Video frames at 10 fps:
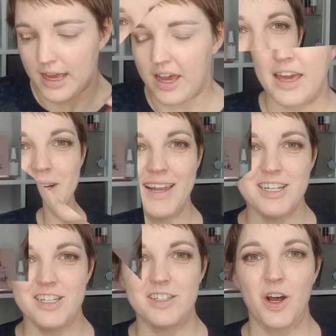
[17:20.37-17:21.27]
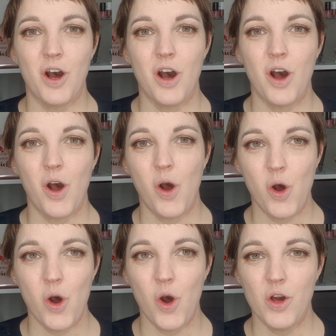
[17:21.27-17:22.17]
So my lashes are
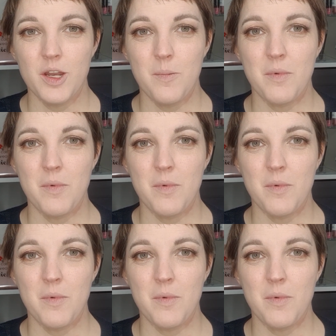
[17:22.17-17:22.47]
on,